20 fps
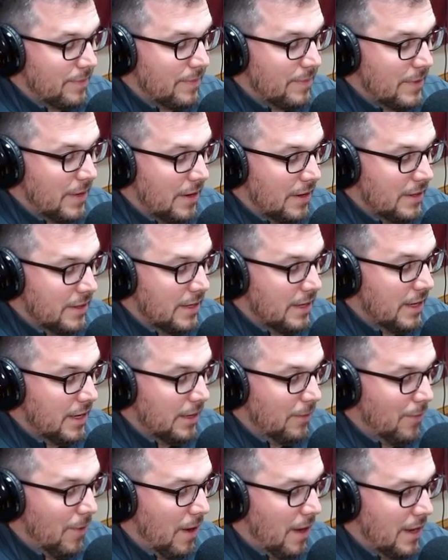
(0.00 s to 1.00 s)
Talking to
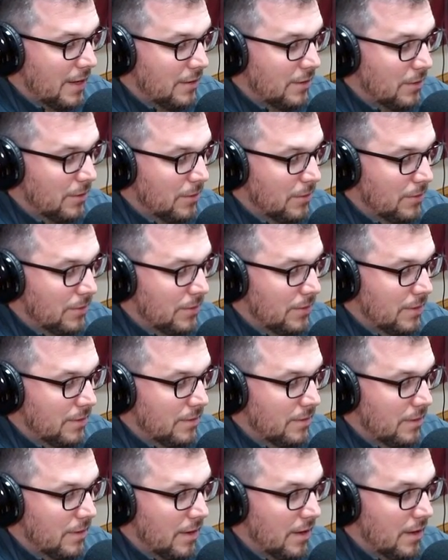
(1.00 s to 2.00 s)
Nick Watts, who's
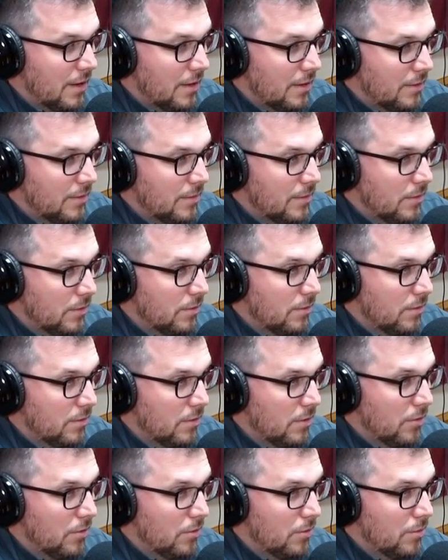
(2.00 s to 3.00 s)

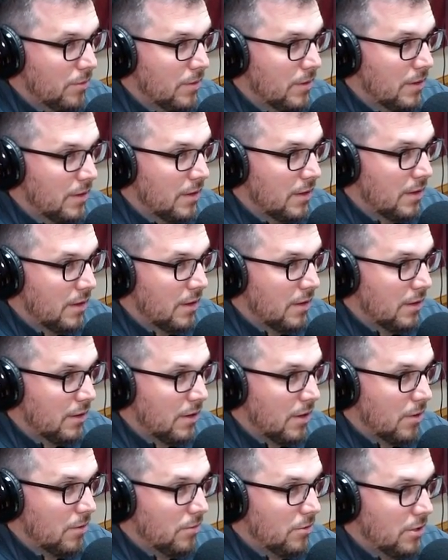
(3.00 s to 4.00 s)
new
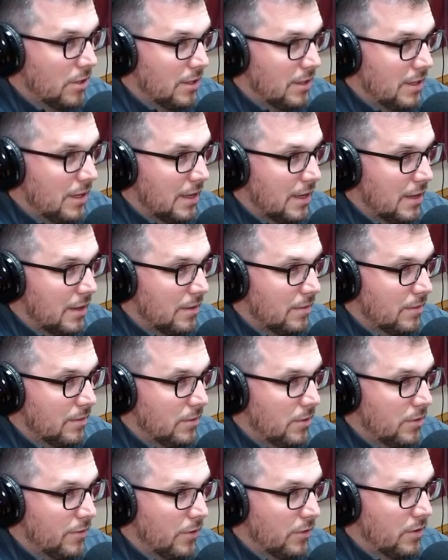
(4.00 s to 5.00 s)
coach at
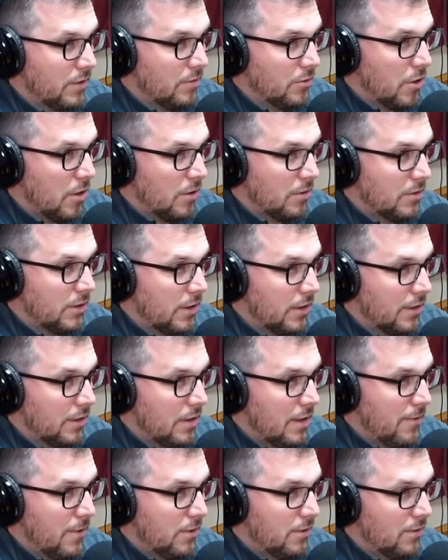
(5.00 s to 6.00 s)
University of Charleston on the
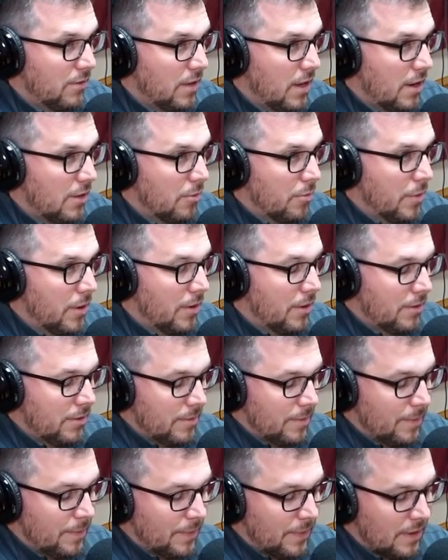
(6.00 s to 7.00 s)
defensive side of the ball,
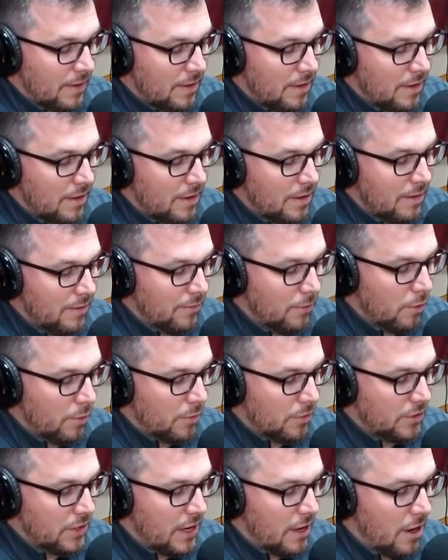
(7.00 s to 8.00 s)
former
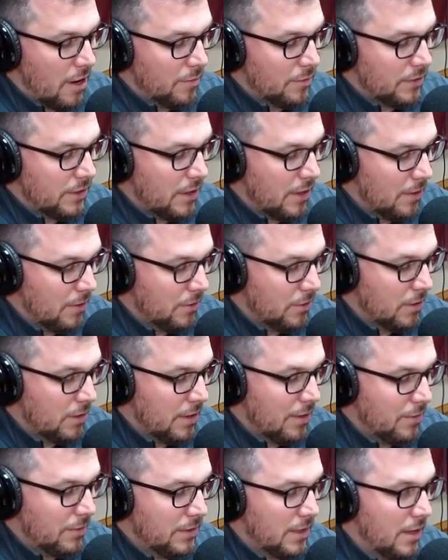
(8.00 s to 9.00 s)
St. Albans coach, and
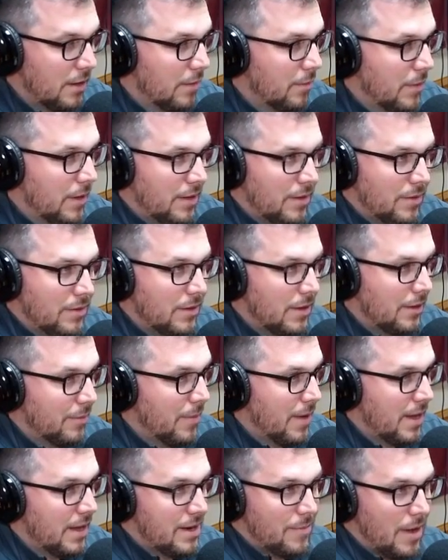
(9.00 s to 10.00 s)
he was telling me, he's like,
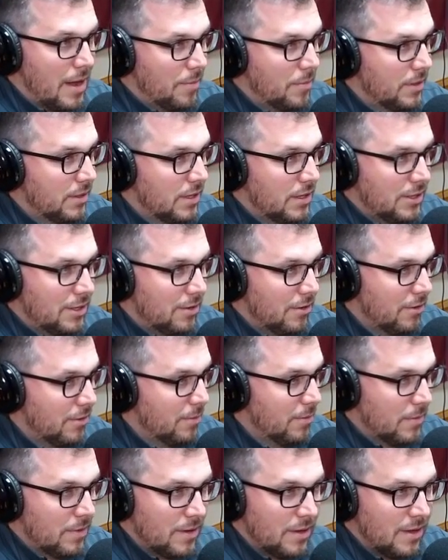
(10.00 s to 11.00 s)
man, in my position
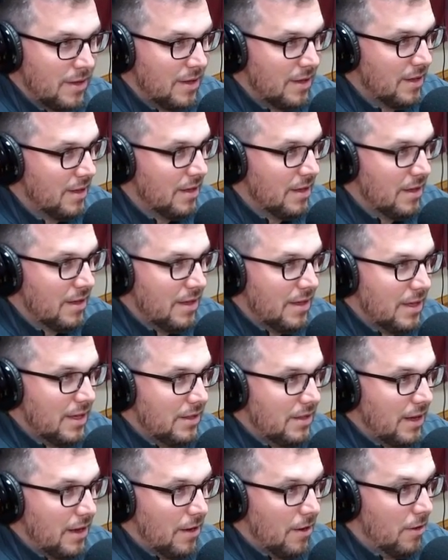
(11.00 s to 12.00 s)
group, he's
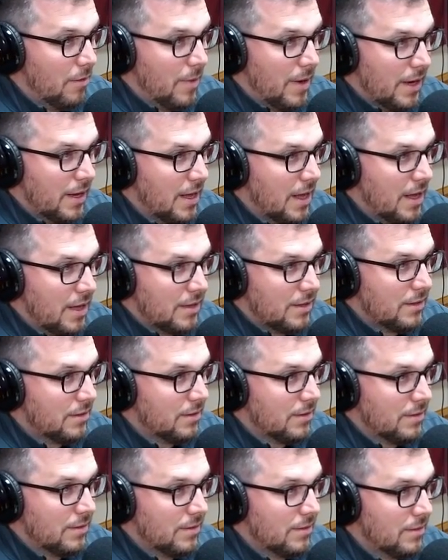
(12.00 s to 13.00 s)
like, all my guys,
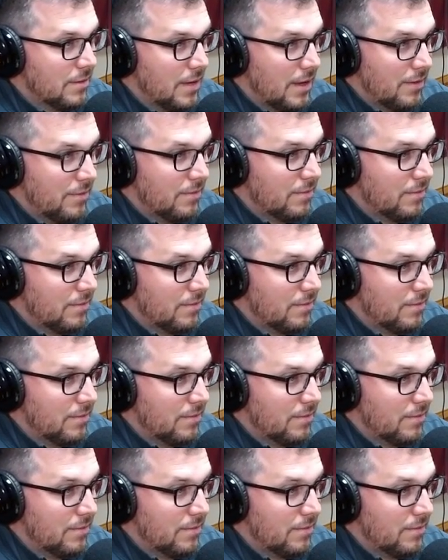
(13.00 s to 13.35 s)
like,